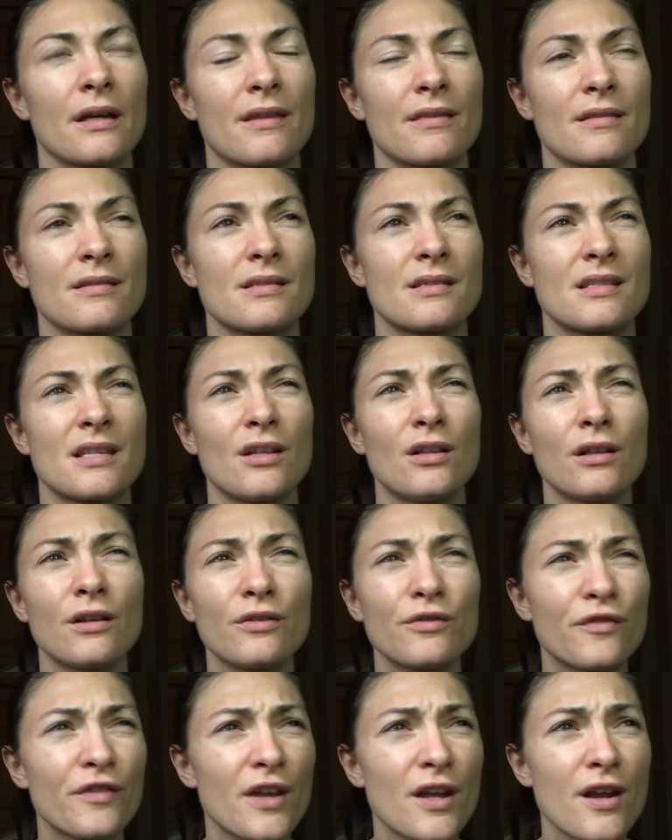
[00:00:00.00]
Silk
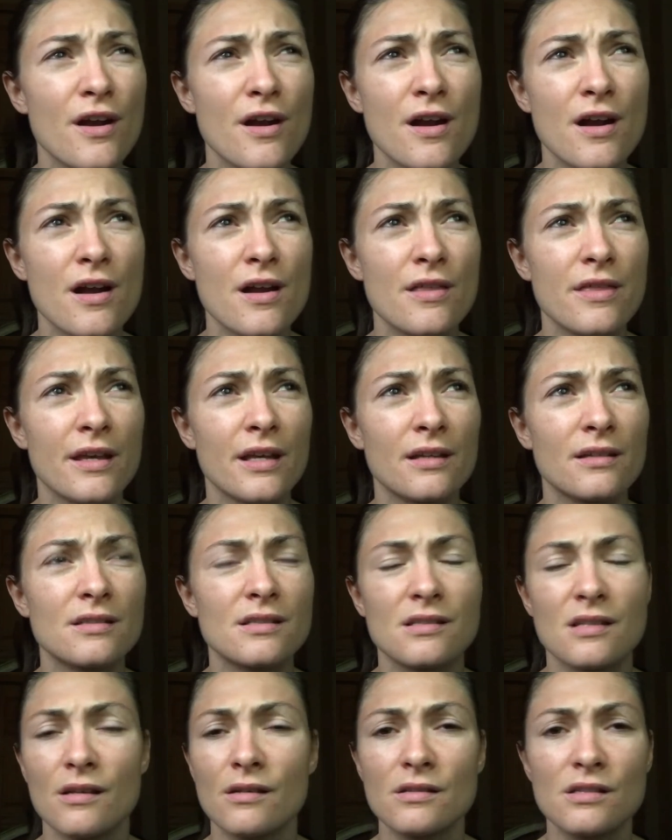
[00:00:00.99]
Sphere, I think
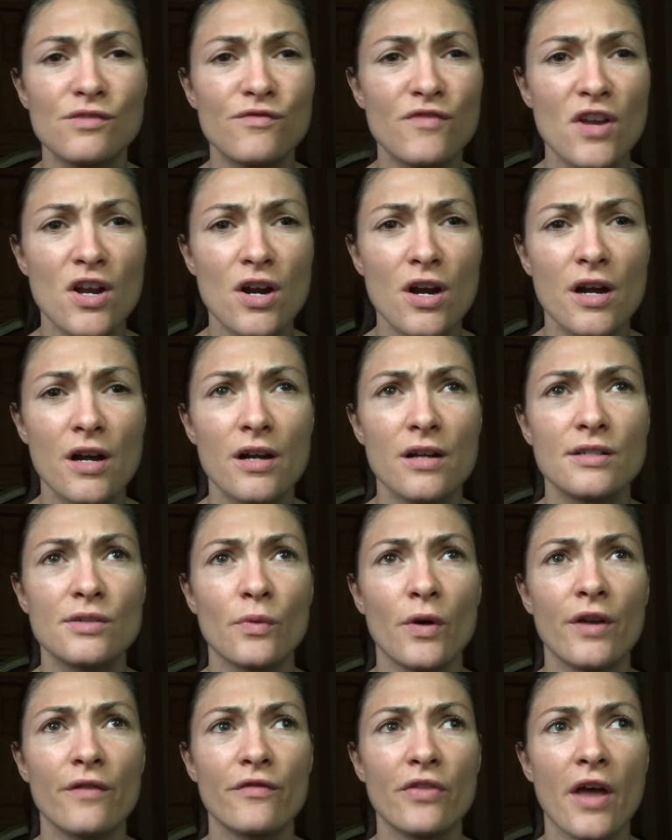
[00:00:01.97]
Silk Sphere is
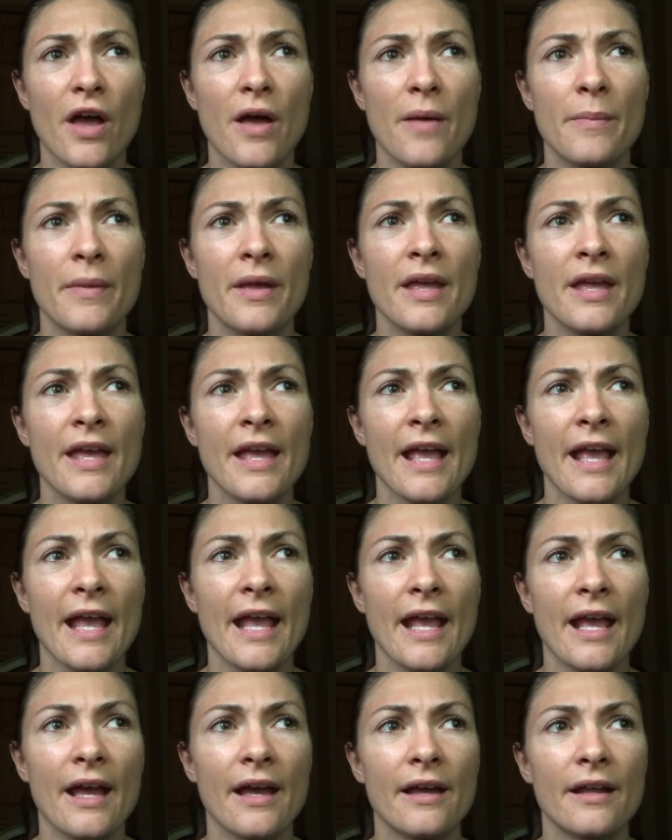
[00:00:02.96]
one of them,
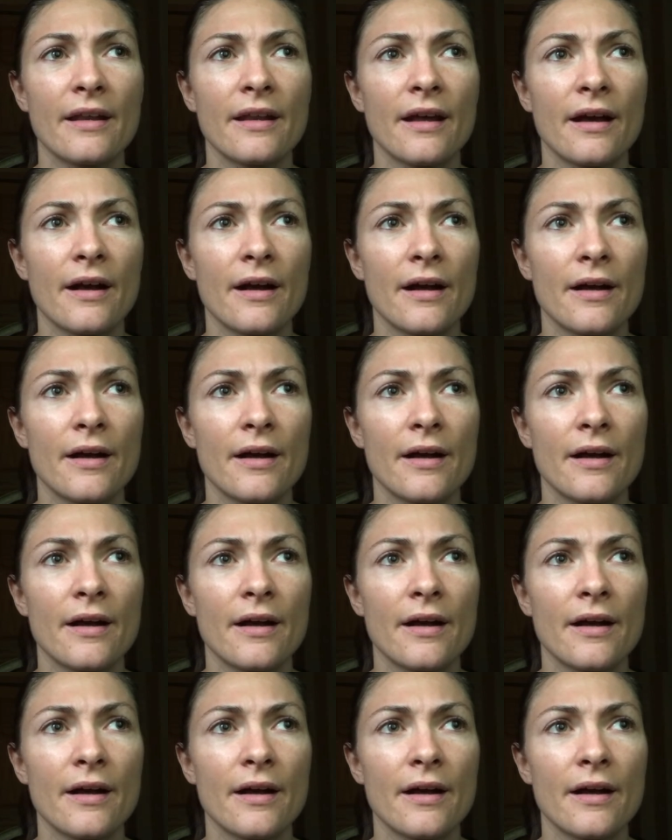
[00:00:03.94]
and